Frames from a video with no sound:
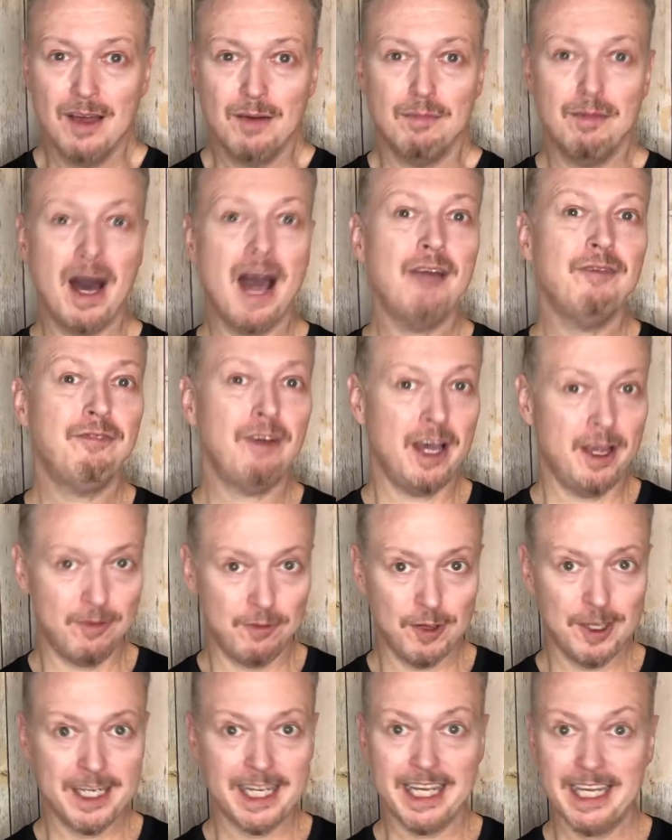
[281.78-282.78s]
My
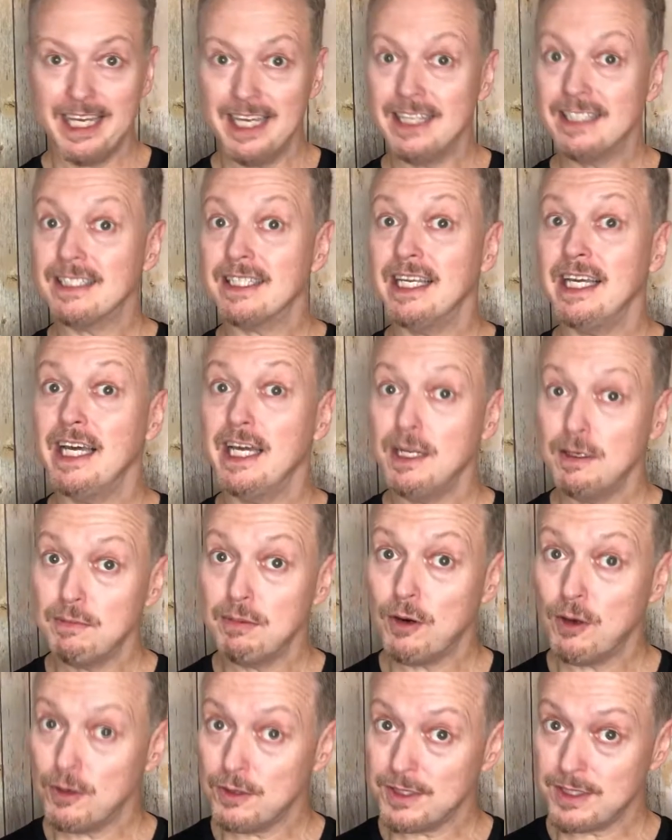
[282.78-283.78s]
favorite is the
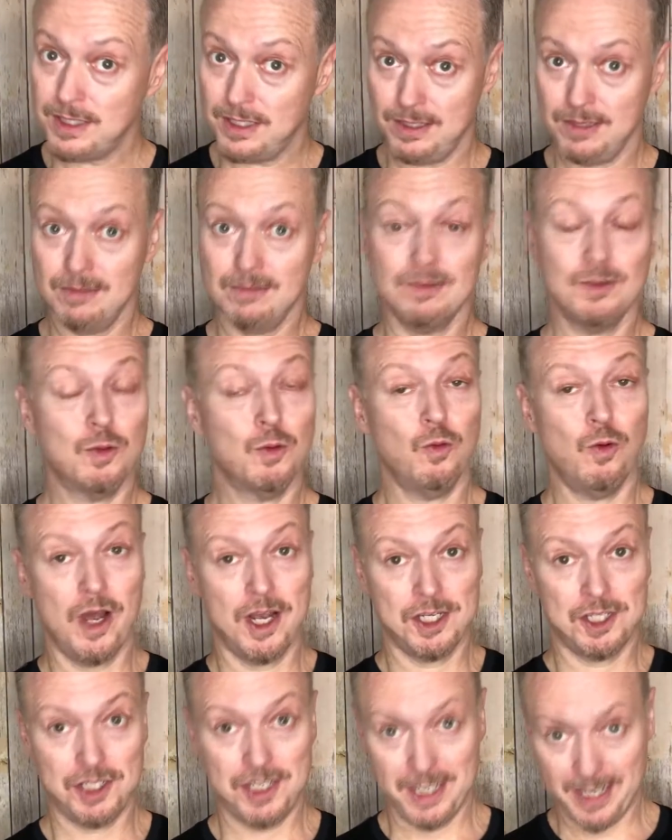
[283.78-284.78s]
in-person
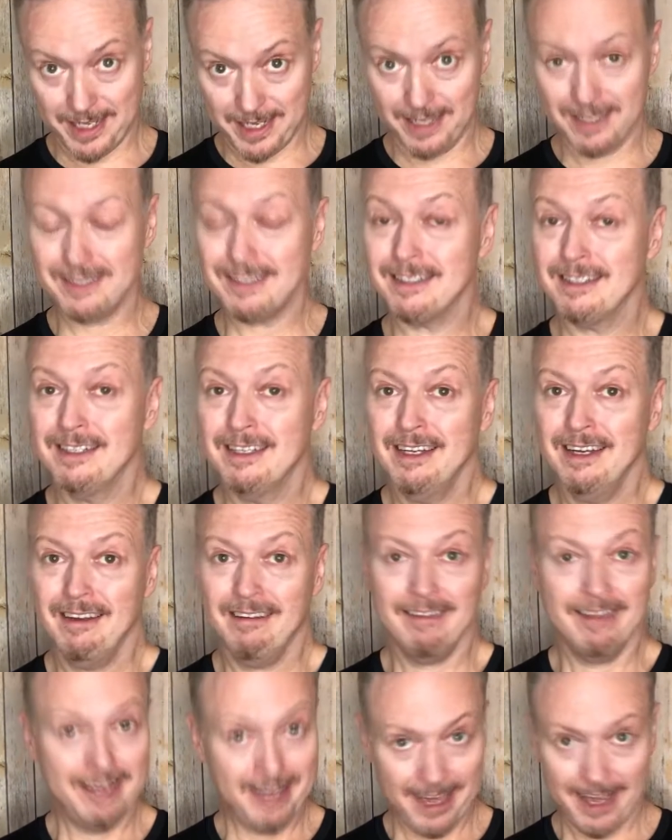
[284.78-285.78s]
rush ticket.
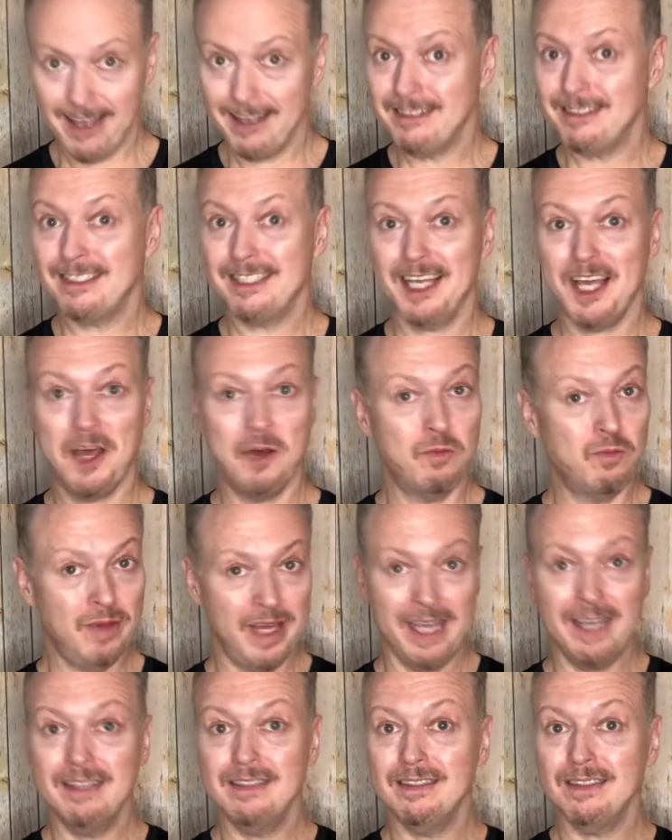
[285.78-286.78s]
Yes, it
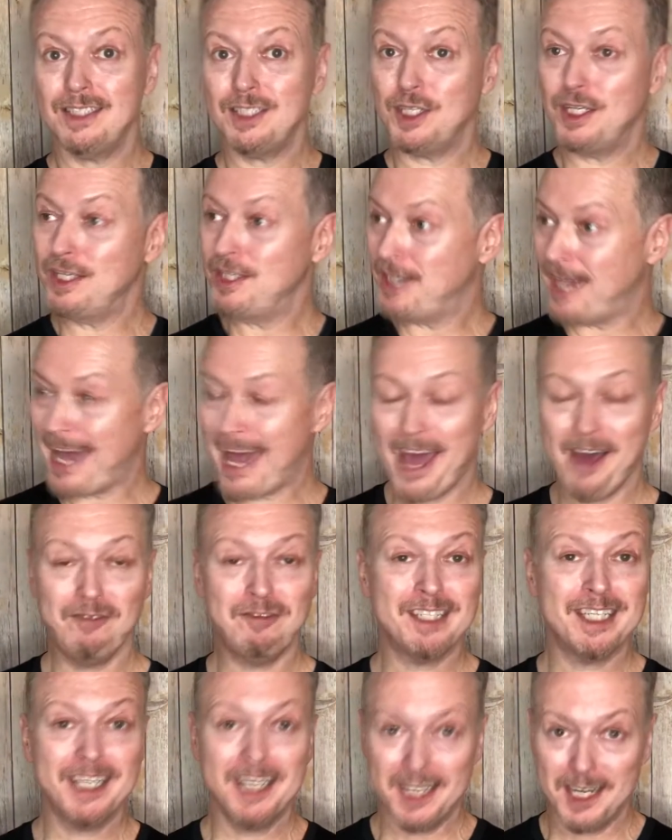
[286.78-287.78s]
means you have
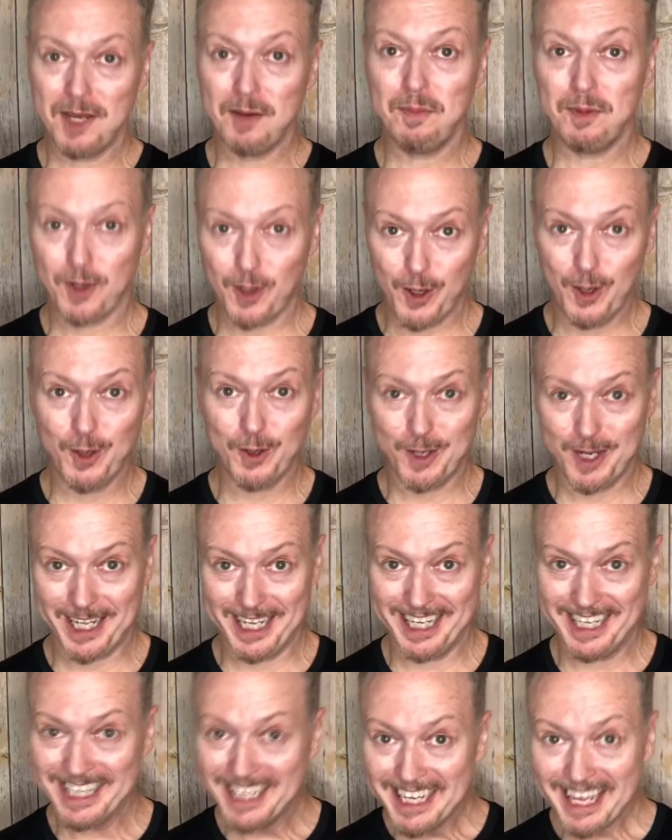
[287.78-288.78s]
to get up
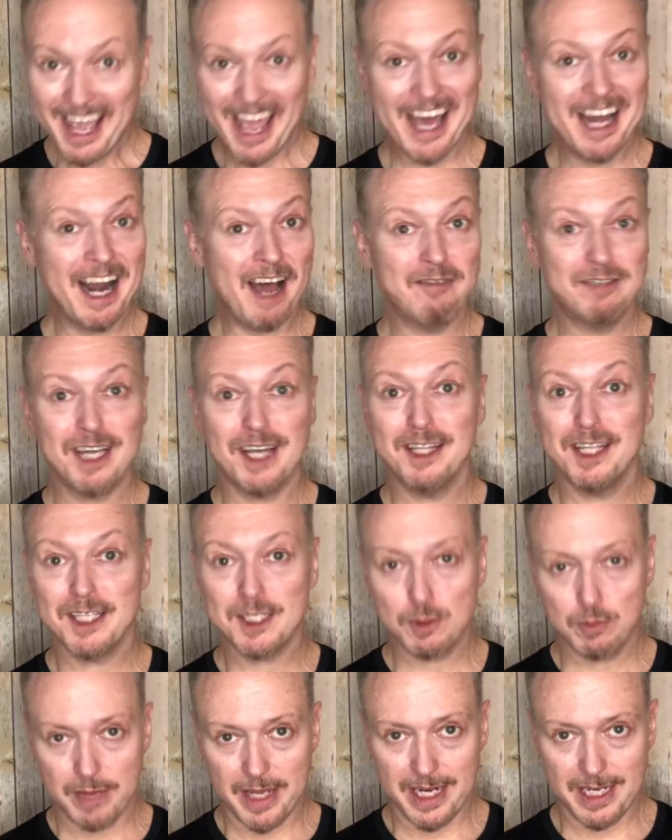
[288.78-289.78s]
early, and I've done
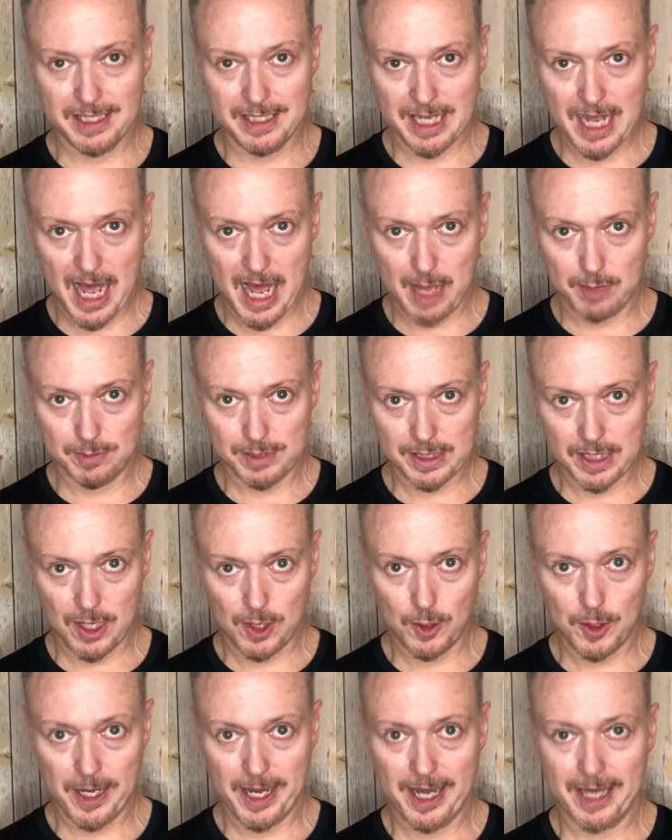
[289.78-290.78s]
this many times,
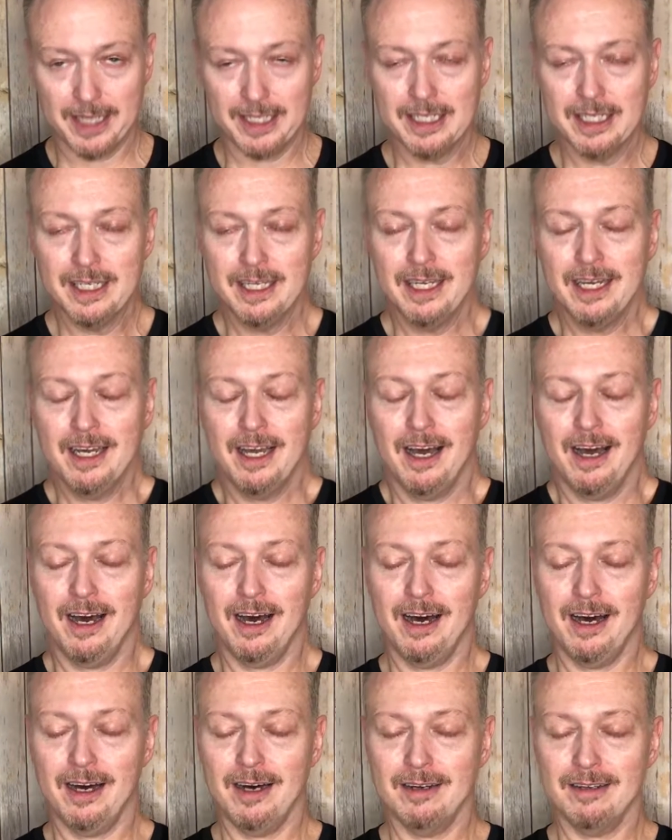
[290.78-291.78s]
okay?
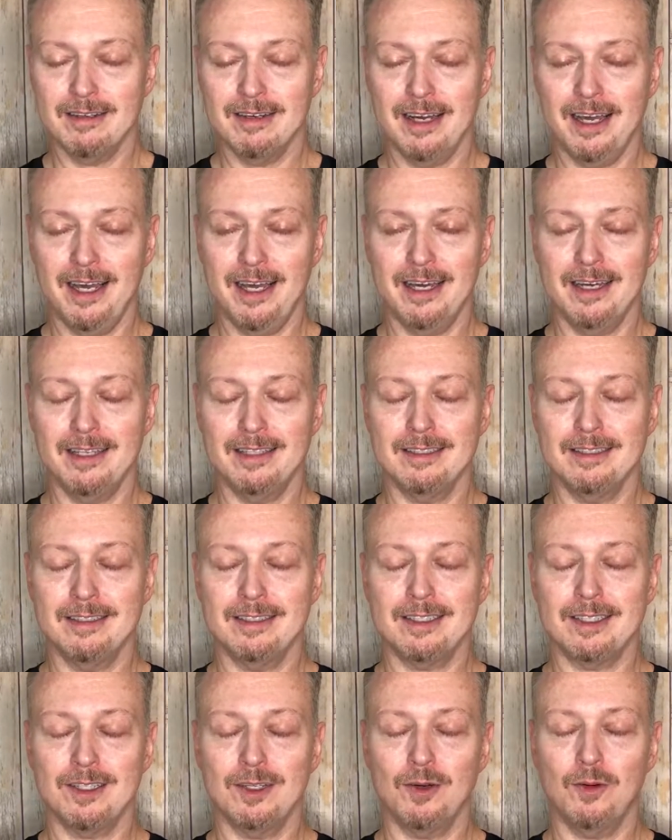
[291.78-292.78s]

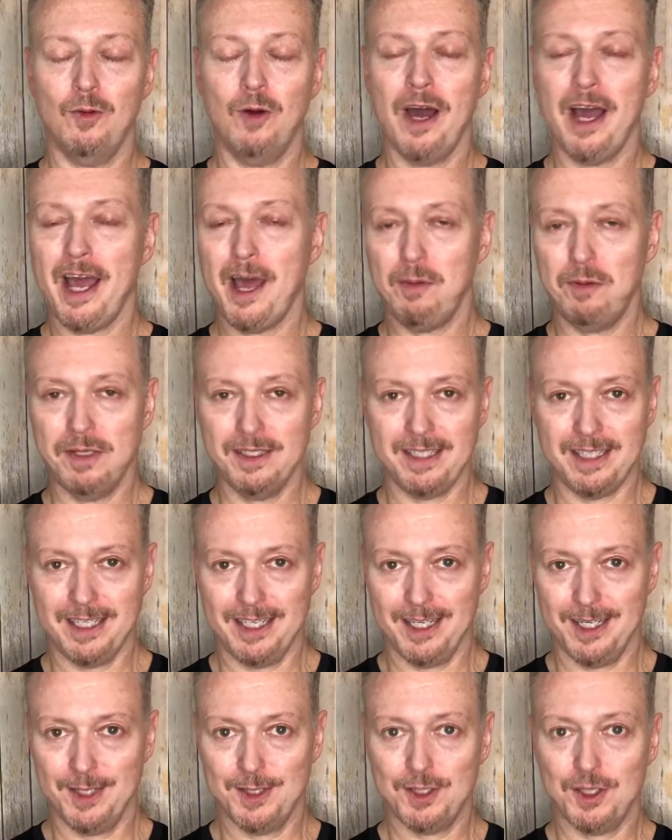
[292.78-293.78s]
And what happens
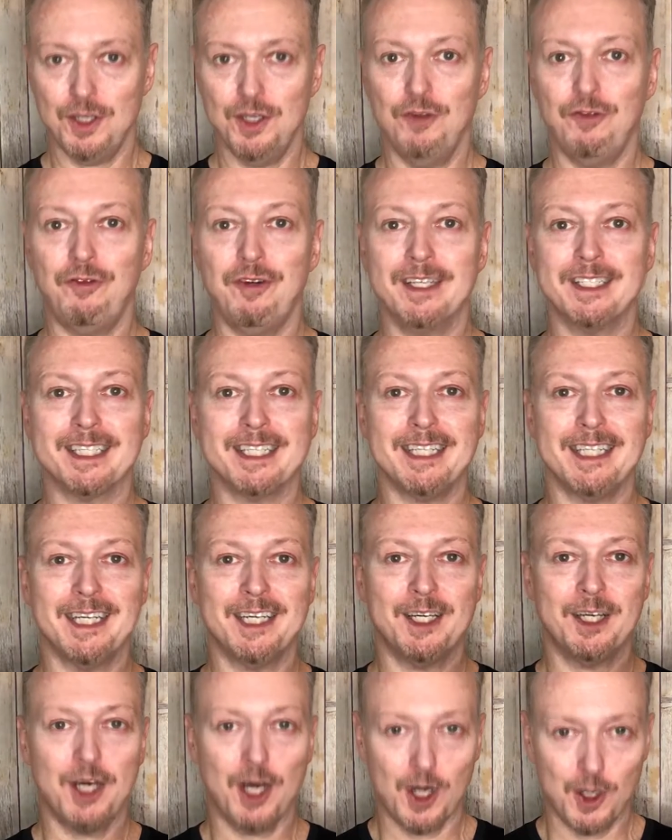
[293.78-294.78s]
is you physically
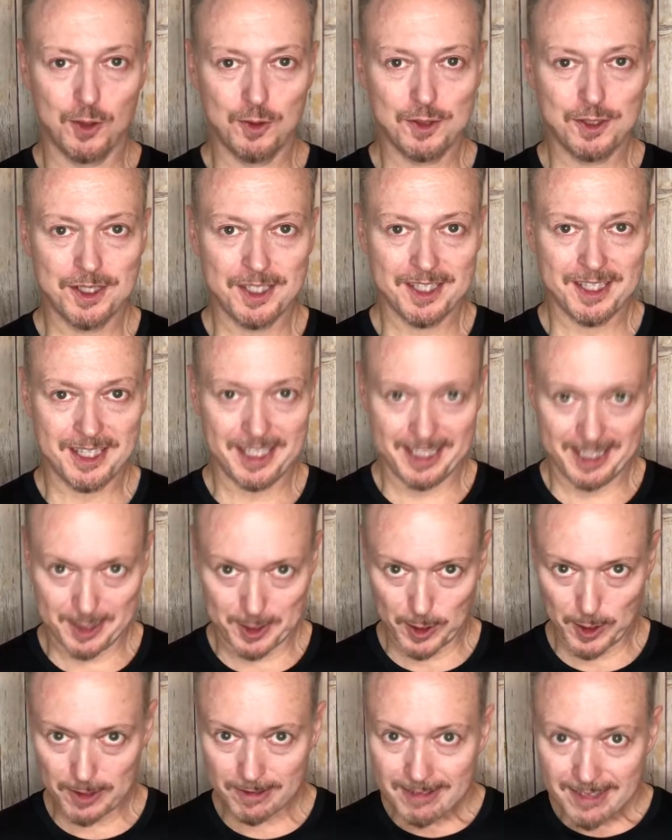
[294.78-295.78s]
go to the
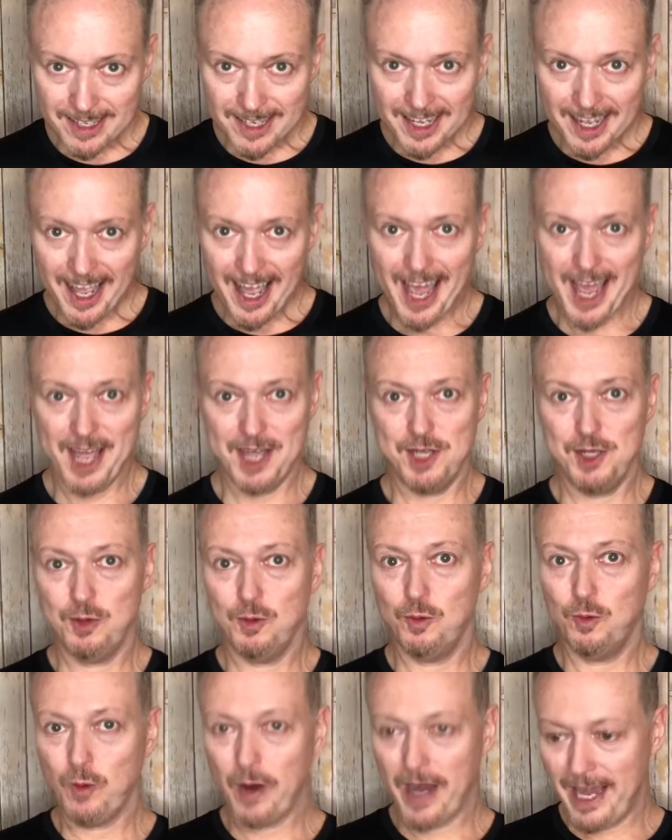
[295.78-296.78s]
theater and you
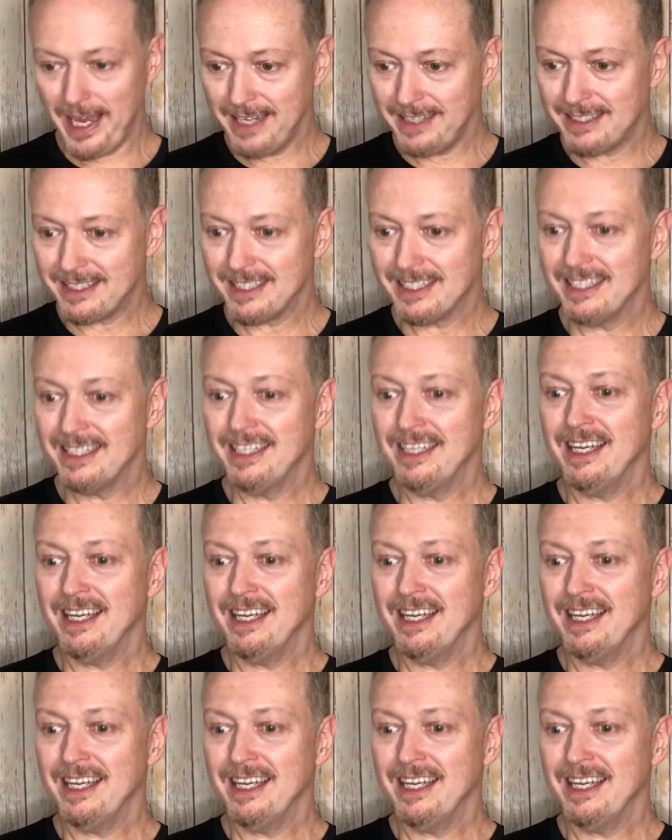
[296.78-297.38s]
wait